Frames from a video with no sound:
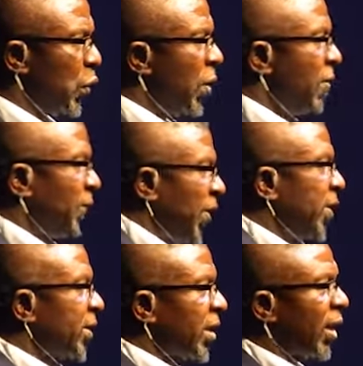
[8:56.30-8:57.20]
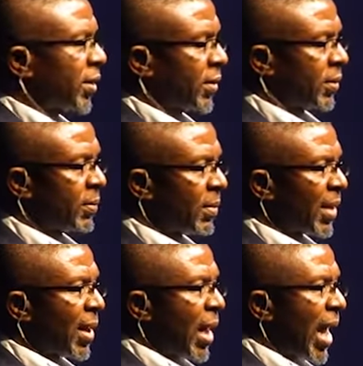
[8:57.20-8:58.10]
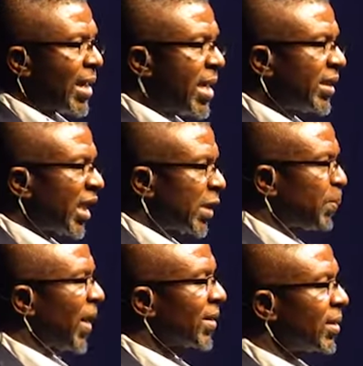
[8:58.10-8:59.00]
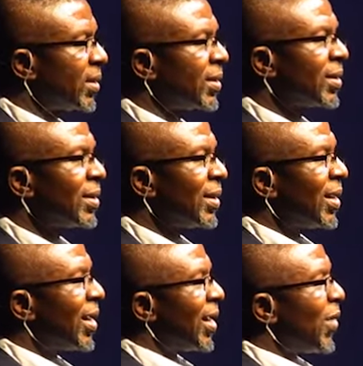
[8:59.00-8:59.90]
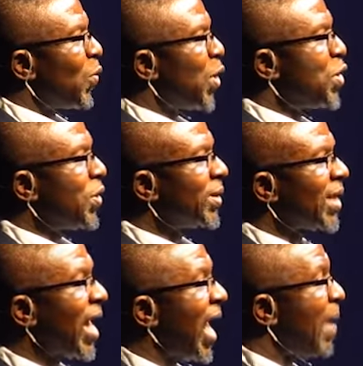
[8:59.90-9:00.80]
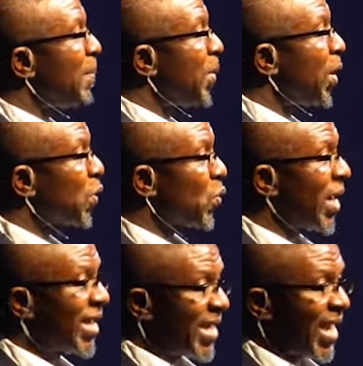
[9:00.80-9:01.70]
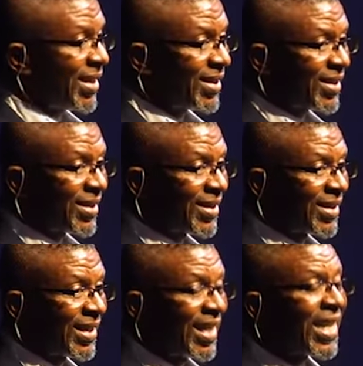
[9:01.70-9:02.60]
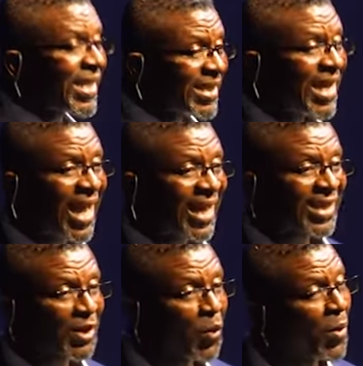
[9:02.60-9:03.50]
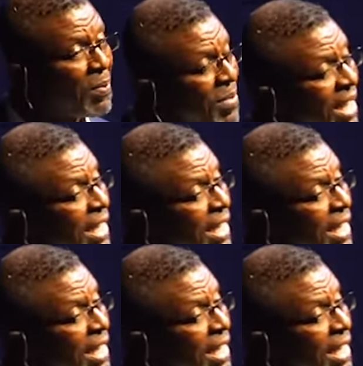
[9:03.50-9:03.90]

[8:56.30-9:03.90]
who fills us, and he's expecting, when you say, I'm not ready yet, it's like someone